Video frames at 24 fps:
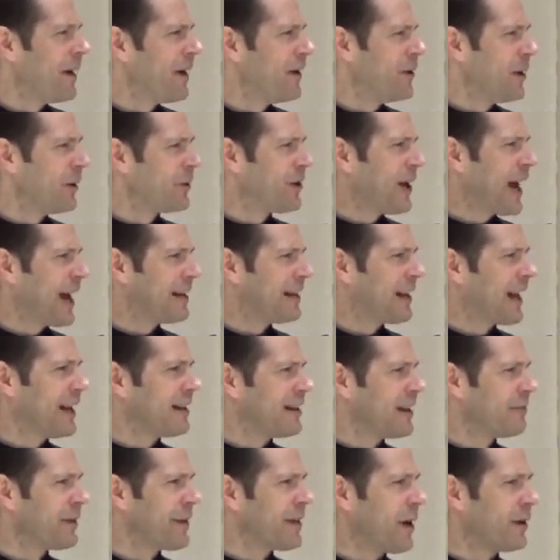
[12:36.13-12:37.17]
You can't not
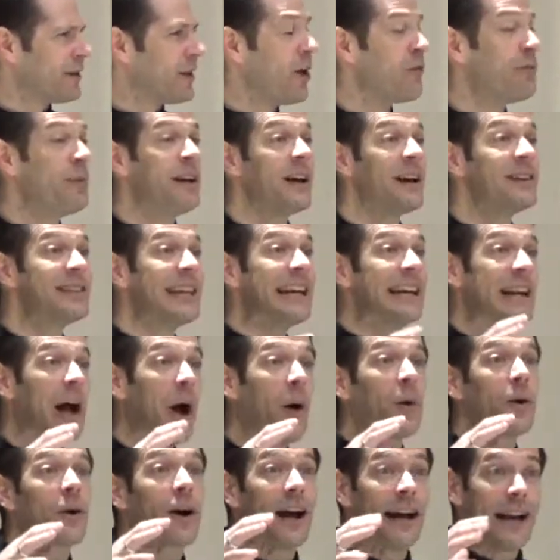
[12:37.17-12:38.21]
live without love? Because in
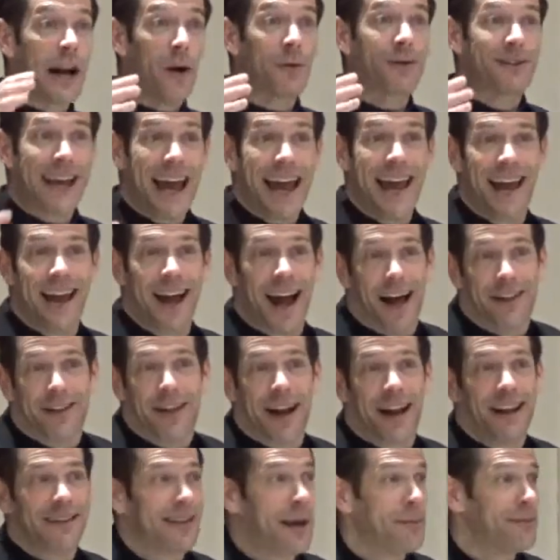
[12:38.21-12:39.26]
our day, a
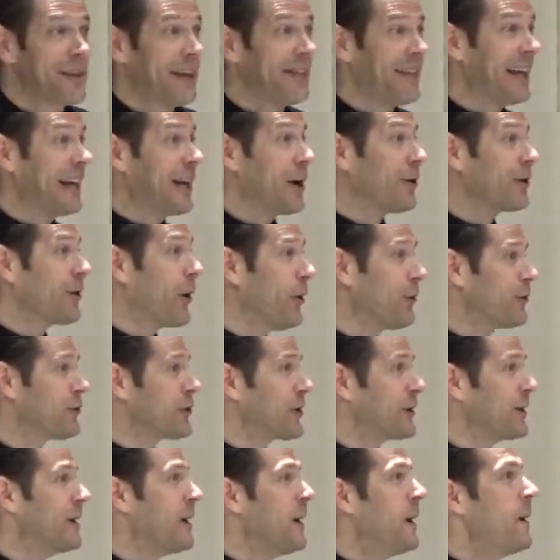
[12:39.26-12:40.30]
lot of times, I think in our
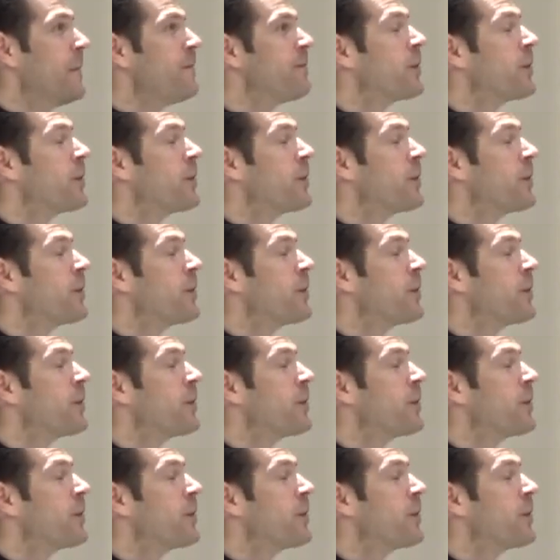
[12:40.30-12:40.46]
culture,